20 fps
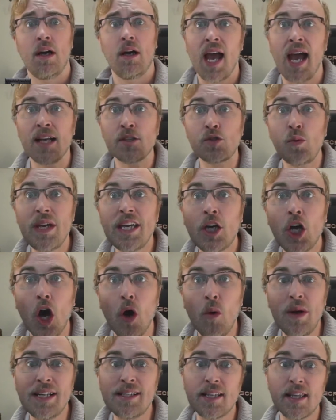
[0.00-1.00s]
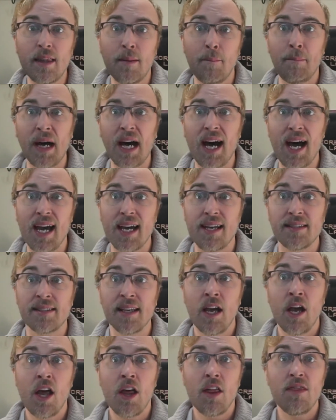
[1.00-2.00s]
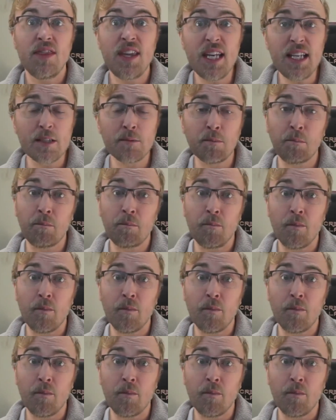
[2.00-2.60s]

As we go into the buys, these